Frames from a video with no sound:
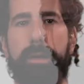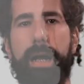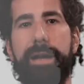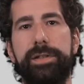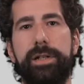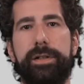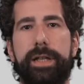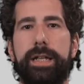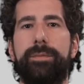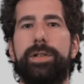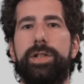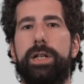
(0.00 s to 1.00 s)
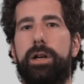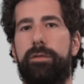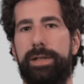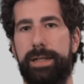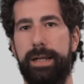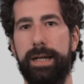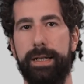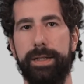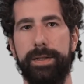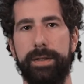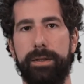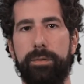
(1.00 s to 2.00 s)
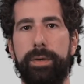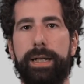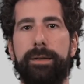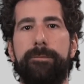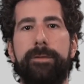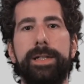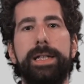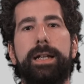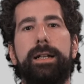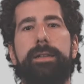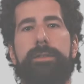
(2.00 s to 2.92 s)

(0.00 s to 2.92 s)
After the imaging of a slice, we can physically